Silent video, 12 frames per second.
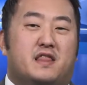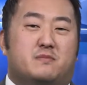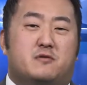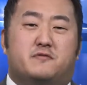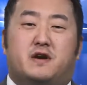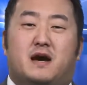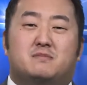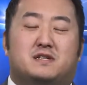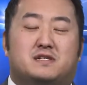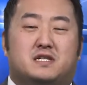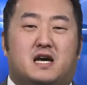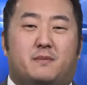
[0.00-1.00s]
The move comes
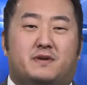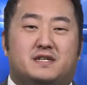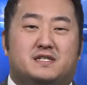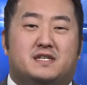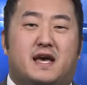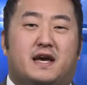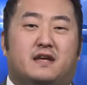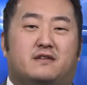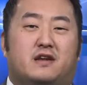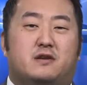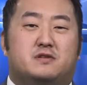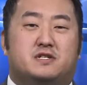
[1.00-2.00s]
as the company's debt
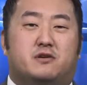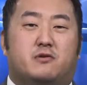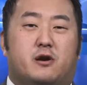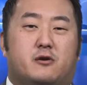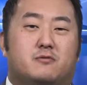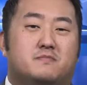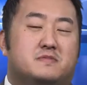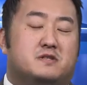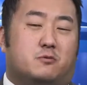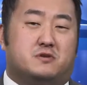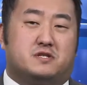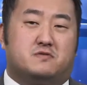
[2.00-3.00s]
continues to grow.
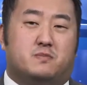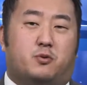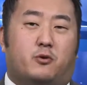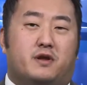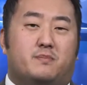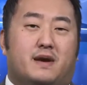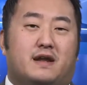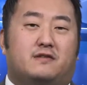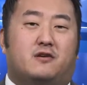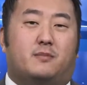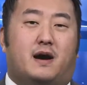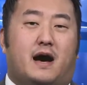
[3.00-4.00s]
Sources report
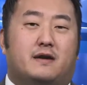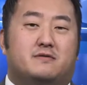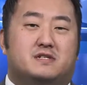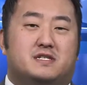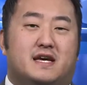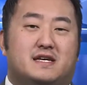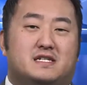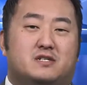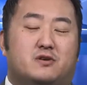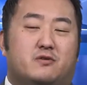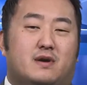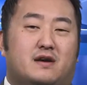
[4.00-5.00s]
Manitoba Hydro's debt
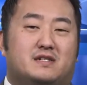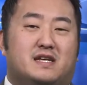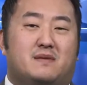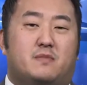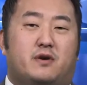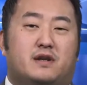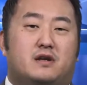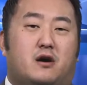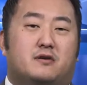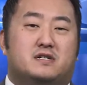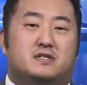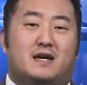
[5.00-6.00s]
stood around $10 million
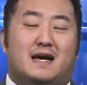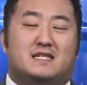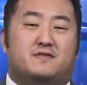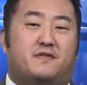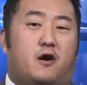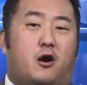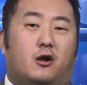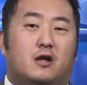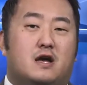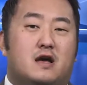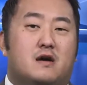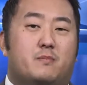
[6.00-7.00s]
last fall,
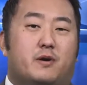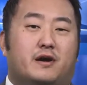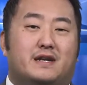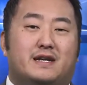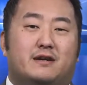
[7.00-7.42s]
but could